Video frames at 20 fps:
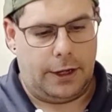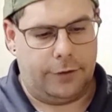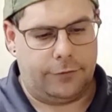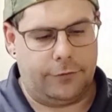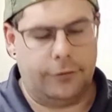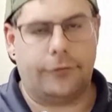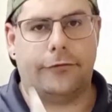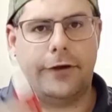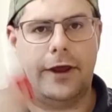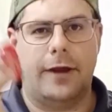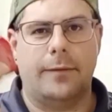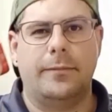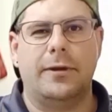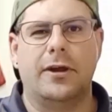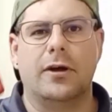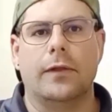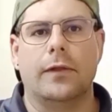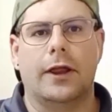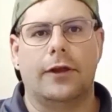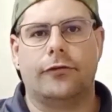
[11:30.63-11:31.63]
Just 10
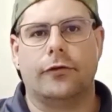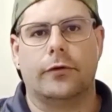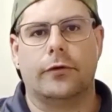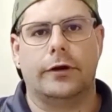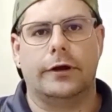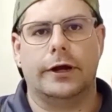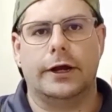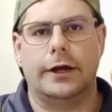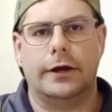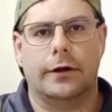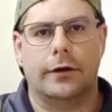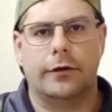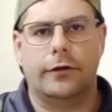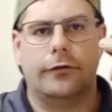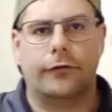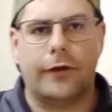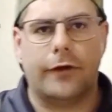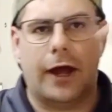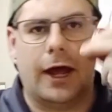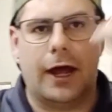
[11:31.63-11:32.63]
mil, that's all you need. I
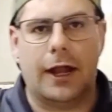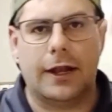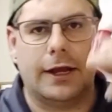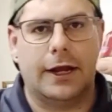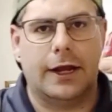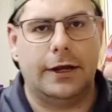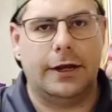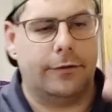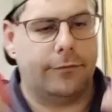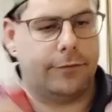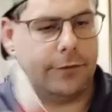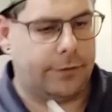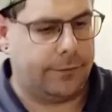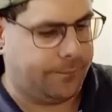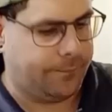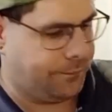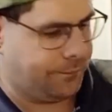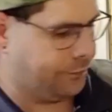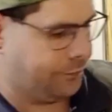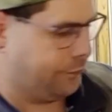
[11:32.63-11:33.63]
used hardly any of it.
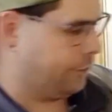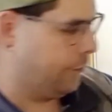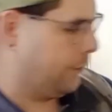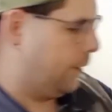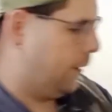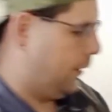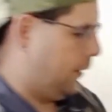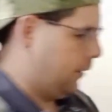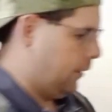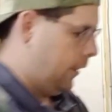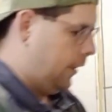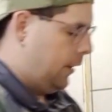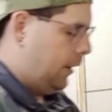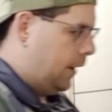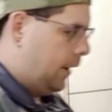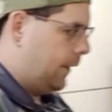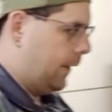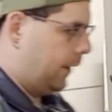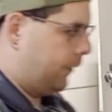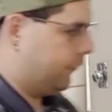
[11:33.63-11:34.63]

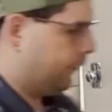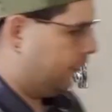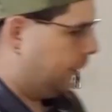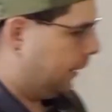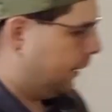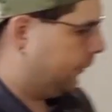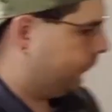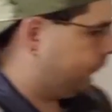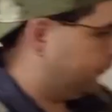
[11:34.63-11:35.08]
And that should last